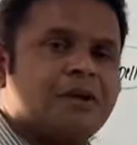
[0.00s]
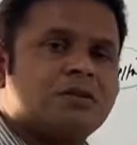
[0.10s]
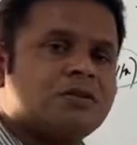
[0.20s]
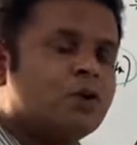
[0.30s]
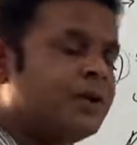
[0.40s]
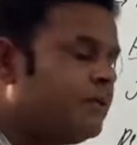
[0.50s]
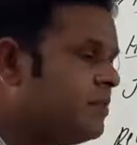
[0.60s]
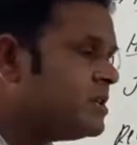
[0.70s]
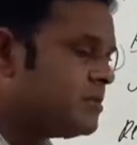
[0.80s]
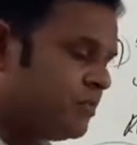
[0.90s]
So in
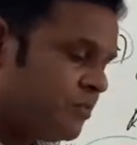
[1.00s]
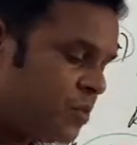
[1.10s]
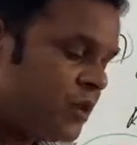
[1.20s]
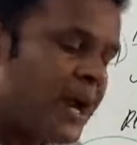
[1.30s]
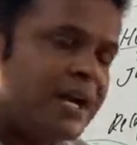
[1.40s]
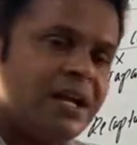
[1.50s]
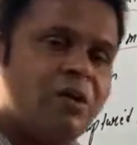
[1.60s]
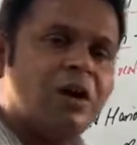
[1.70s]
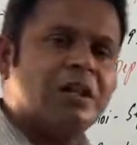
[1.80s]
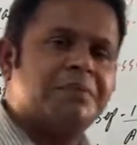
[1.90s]
which uniting
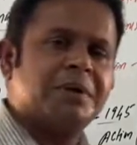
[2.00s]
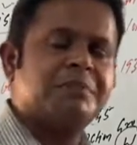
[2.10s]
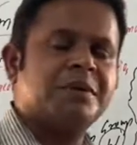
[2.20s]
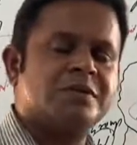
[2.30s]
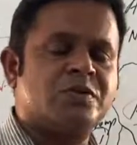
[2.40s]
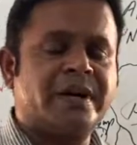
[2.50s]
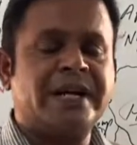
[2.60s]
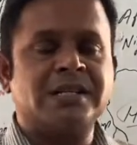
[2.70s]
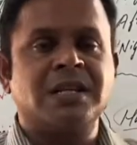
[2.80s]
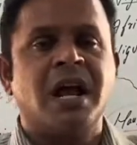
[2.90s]
all the people,
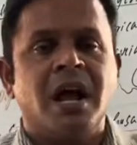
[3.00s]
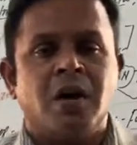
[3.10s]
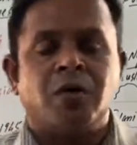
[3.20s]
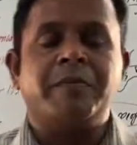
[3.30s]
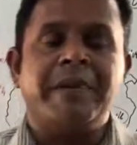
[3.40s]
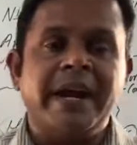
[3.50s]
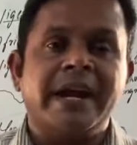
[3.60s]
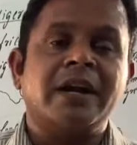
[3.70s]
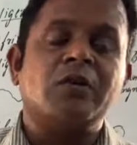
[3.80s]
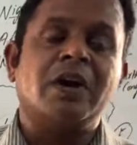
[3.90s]
students, to make
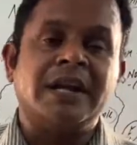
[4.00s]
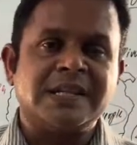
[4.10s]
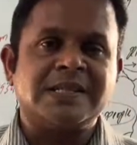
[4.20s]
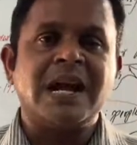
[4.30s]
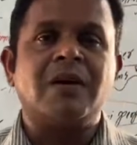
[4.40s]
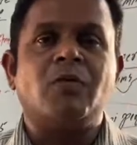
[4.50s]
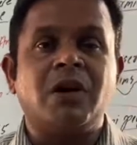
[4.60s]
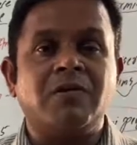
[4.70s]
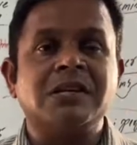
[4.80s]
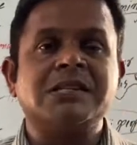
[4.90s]
and to understand
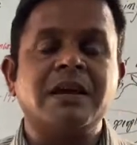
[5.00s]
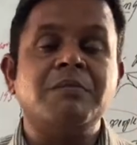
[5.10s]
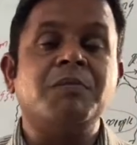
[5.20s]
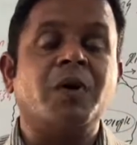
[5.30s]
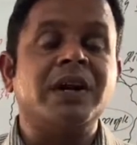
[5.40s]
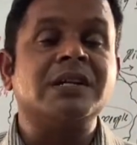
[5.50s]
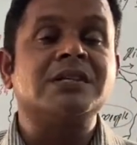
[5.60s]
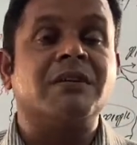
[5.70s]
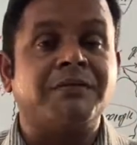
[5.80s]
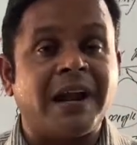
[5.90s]
what was the importance
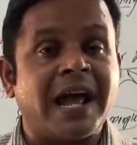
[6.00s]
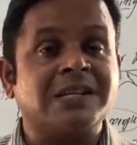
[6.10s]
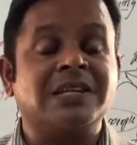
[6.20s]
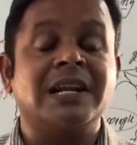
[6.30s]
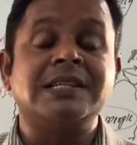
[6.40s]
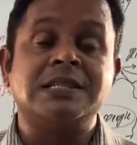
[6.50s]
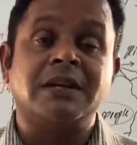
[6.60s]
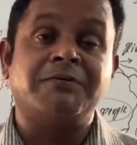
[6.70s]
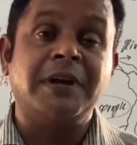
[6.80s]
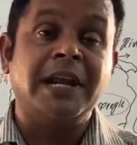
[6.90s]
of
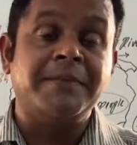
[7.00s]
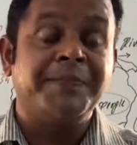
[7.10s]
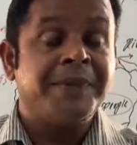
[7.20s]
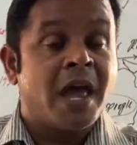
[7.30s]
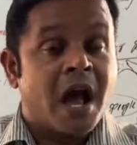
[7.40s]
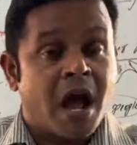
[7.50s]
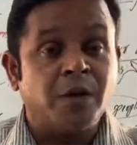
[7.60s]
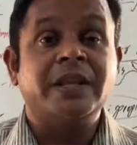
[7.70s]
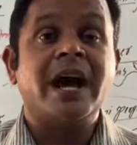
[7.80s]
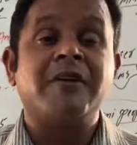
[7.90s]
nationalistic feeling,
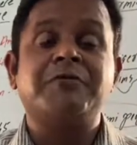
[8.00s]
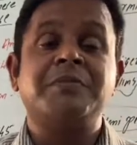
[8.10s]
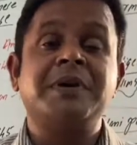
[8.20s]
how they have to be